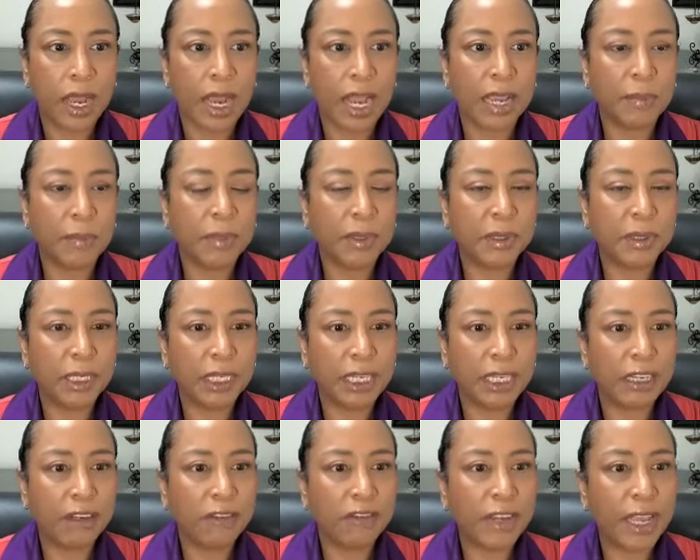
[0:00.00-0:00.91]
I
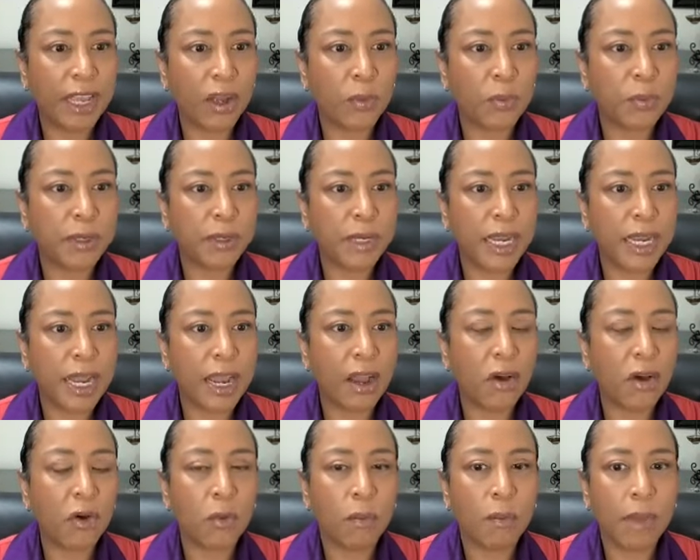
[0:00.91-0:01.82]
believe, help
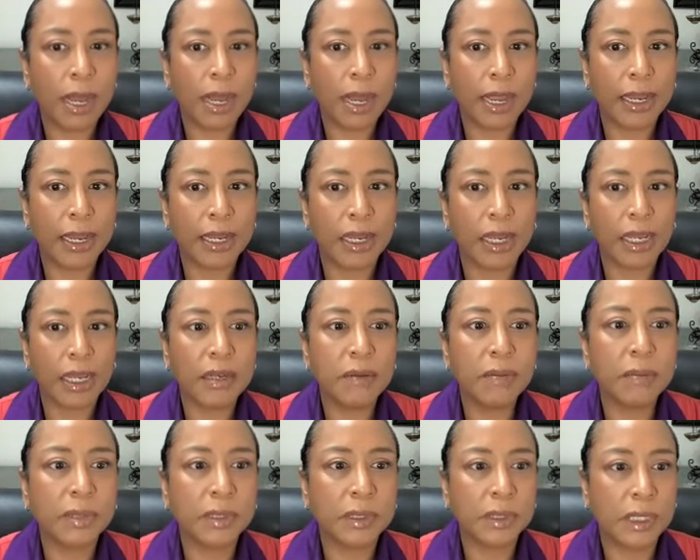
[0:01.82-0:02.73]
now my
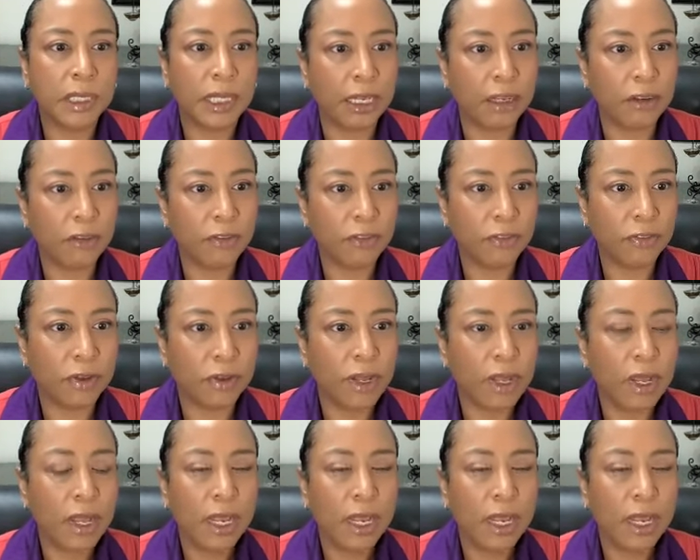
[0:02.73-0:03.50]
unbelief